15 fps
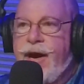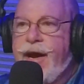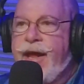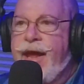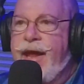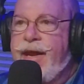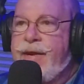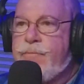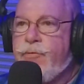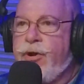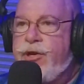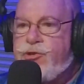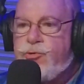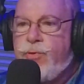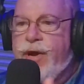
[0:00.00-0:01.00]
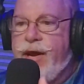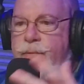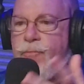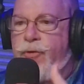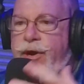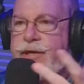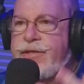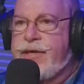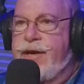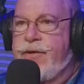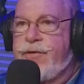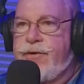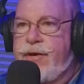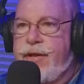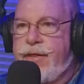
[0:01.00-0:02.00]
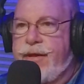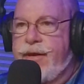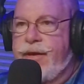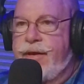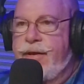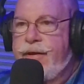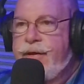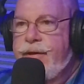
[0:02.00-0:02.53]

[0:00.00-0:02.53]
I can't hit brakes. Do we got a brake sound or anything?